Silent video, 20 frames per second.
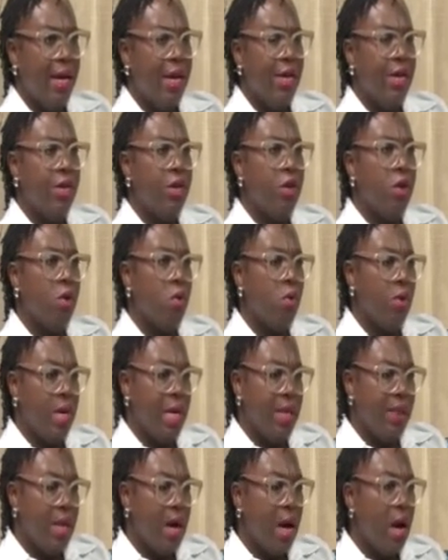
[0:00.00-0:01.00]
In
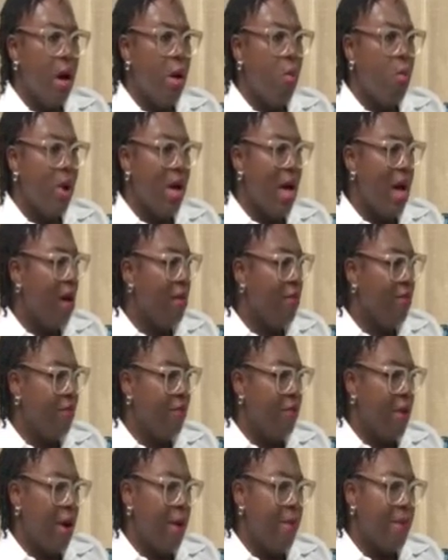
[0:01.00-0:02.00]
the hub we have
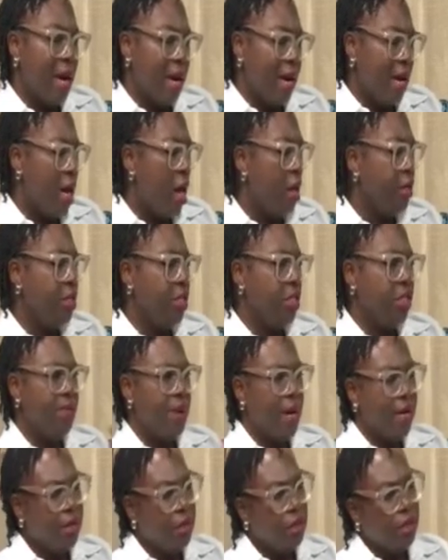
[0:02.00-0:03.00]
gynecologists,
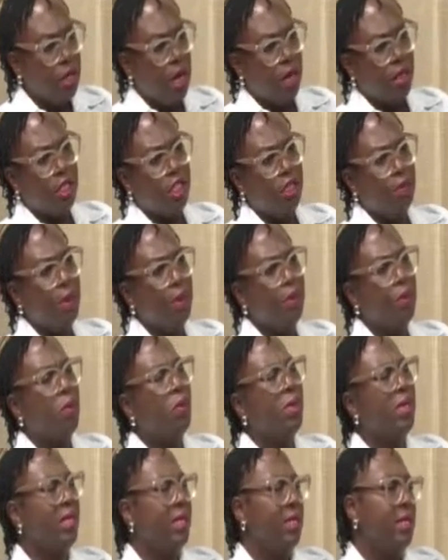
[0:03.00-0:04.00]
medical doctors,
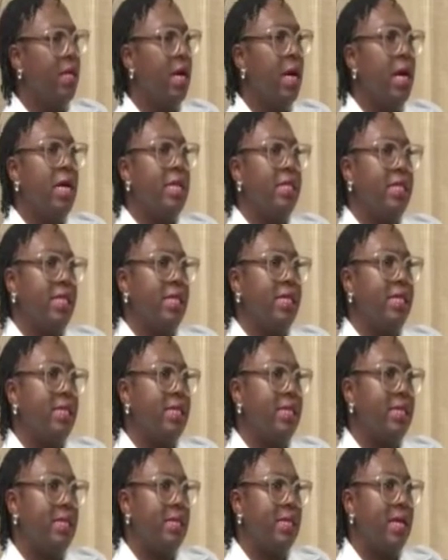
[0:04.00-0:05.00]
people who can
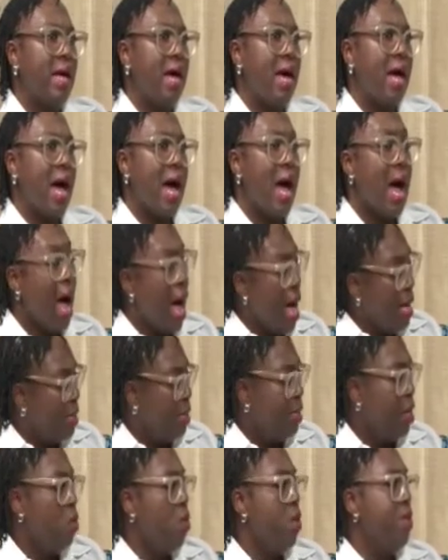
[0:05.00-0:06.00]
just
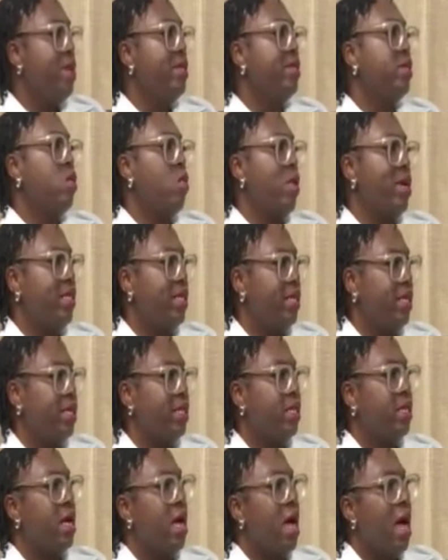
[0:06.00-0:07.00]
answer women's
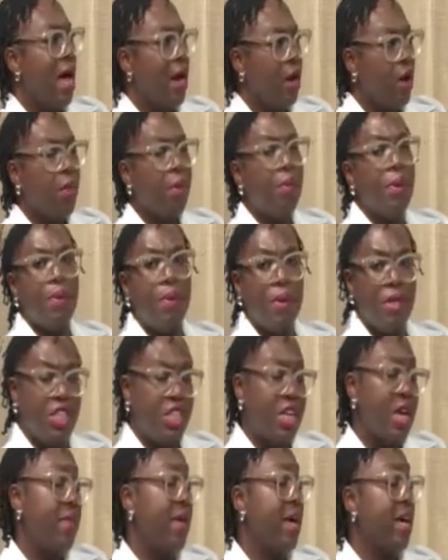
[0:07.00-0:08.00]
questions, and other people
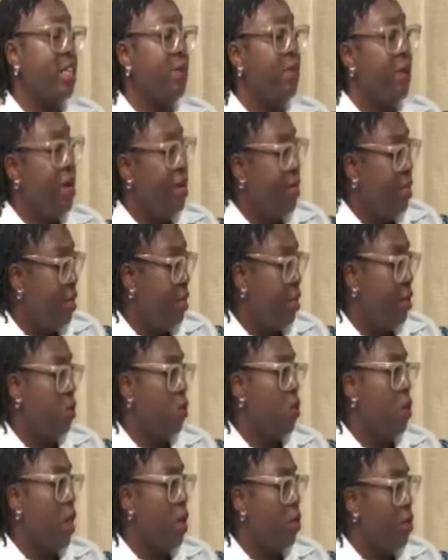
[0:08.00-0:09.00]
share their experiences as
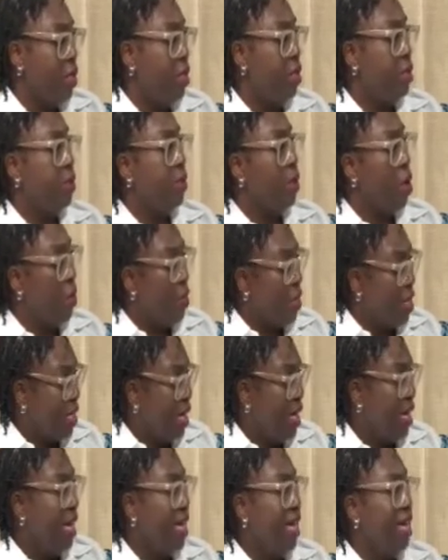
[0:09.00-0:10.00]
well, which others
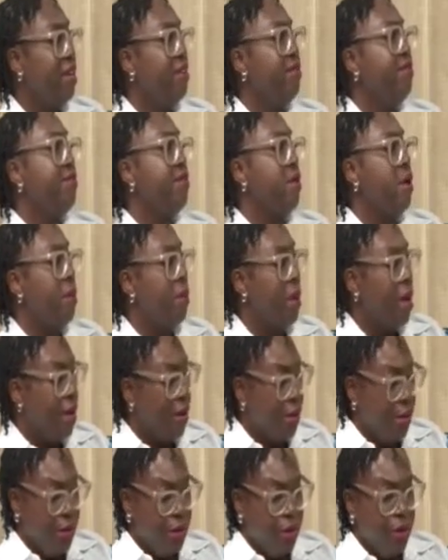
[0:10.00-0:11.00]
can glean from.
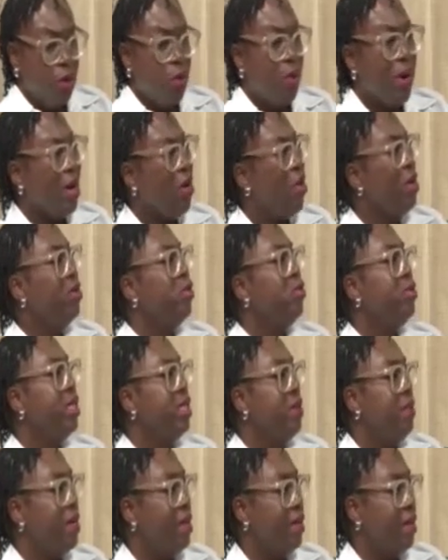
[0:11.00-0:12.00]
We're going through
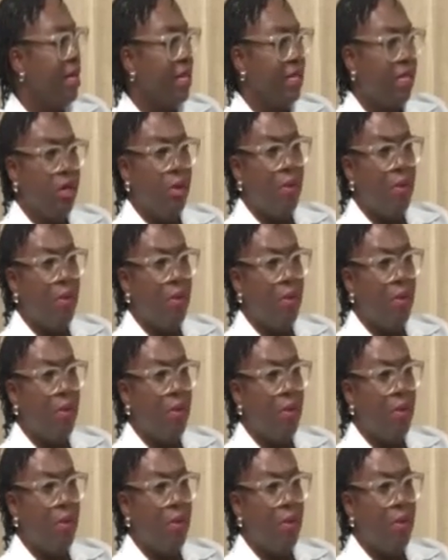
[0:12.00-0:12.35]
similar things.